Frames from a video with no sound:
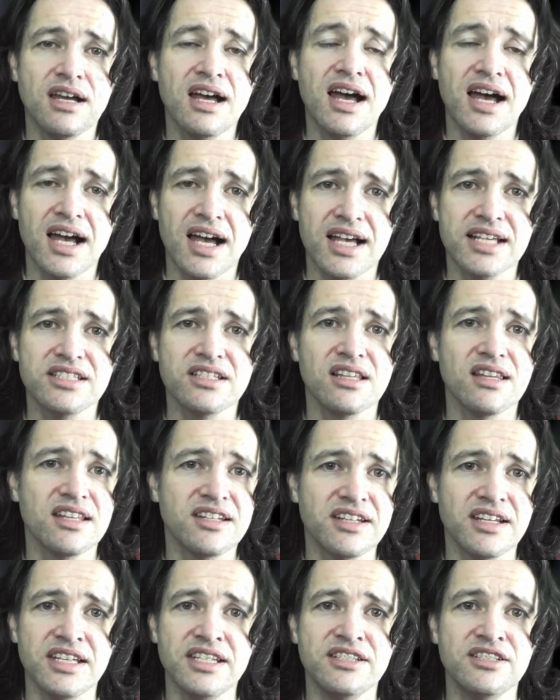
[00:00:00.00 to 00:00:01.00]
has a
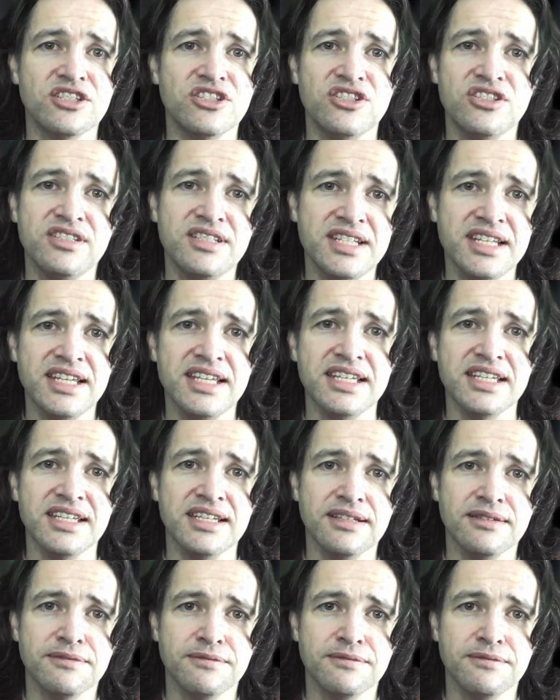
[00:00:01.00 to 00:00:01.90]
lenited T.